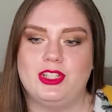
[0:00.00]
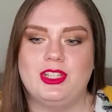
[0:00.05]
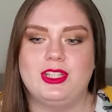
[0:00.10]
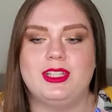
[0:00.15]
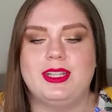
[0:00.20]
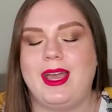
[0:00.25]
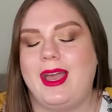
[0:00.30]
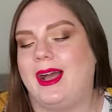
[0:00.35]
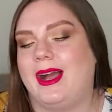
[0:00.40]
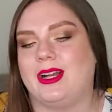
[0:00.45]

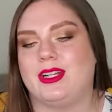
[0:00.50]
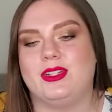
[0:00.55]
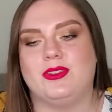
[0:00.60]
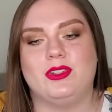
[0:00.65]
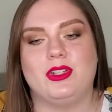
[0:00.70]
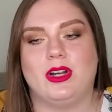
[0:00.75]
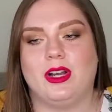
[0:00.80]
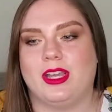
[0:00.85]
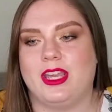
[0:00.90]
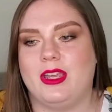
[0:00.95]
the act of
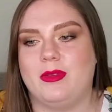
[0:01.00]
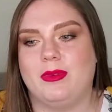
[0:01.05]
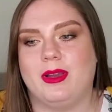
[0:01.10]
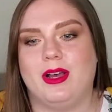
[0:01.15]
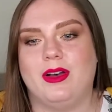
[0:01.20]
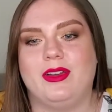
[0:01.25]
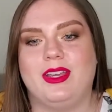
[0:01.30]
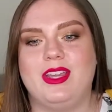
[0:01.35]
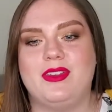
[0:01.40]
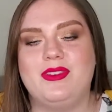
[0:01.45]
talking
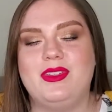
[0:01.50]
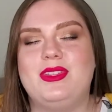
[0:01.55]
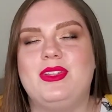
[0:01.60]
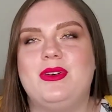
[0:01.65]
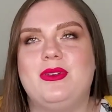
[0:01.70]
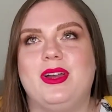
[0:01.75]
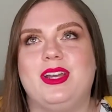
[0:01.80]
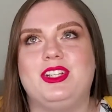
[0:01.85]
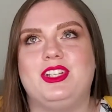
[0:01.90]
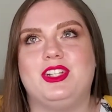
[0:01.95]
about, even
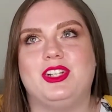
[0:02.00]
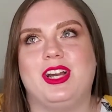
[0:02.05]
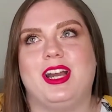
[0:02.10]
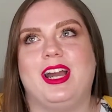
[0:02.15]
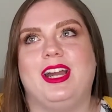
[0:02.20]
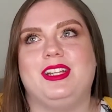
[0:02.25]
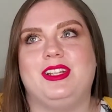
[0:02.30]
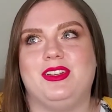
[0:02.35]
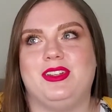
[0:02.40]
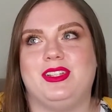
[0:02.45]
though I
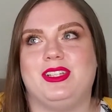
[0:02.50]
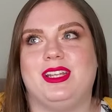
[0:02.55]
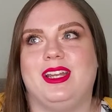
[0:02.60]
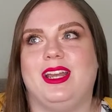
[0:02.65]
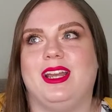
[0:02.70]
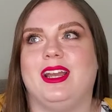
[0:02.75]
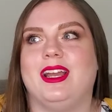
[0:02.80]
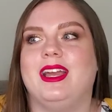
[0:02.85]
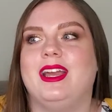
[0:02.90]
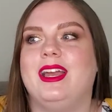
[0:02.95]
tried
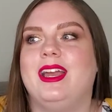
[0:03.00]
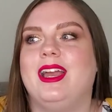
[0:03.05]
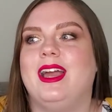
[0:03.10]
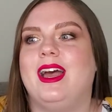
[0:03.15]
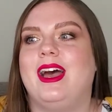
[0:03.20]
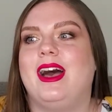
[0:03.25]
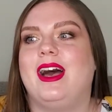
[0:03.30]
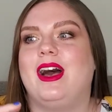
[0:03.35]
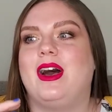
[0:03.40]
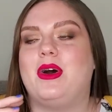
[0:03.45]
using
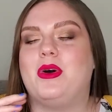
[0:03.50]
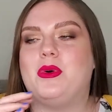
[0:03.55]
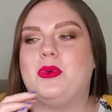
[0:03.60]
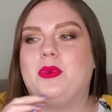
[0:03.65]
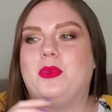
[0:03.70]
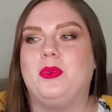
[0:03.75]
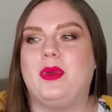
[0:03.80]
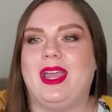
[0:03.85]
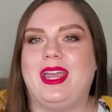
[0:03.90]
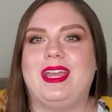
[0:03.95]
a
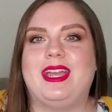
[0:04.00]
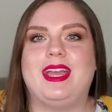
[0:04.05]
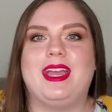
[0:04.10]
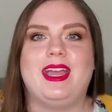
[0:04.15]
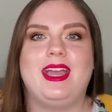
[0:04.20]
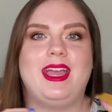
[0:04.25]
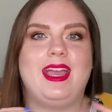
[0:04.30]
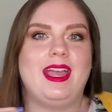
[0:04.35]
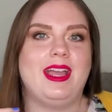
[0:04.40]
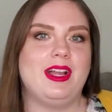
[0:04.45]
weight
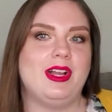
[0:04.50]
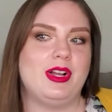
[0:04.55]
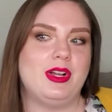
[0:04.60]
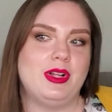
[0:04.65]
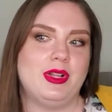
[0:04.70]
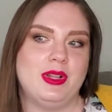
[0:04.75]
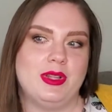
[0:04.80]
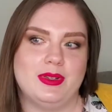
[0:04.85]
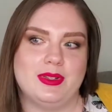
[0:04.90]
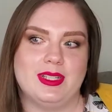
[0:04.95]

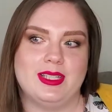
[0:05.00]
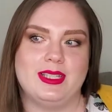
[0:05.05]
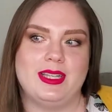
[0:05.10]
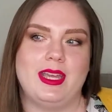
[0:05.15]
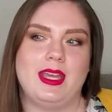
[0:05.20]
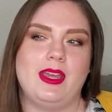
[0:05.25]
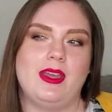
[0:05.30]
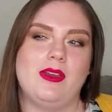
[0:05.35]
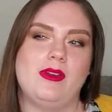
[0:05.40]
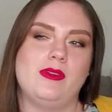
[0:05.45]

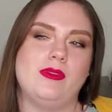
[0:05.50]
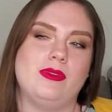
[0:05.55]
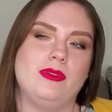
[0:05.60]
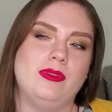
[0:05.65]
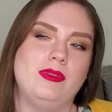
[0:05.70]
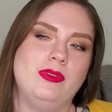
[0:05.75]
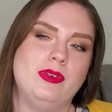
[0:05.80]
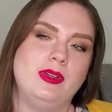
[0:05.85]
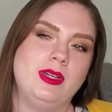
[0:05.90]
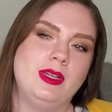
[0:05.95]
inclusive